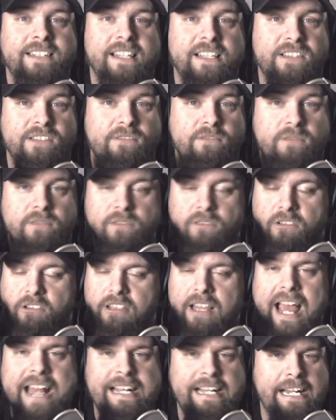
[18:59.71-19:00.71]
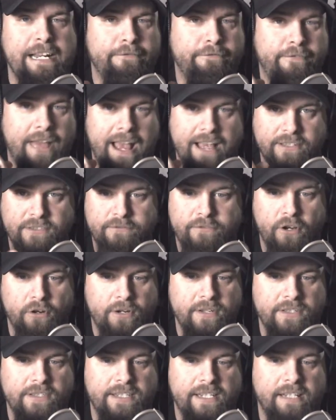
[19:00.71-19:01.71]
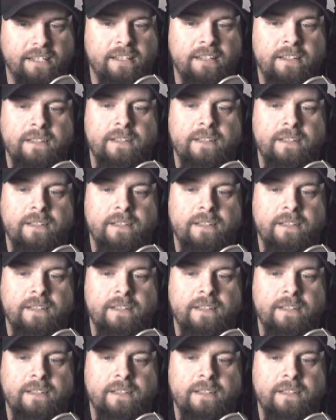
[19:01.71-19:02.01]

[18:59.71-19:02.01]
It's lightning fast focusing,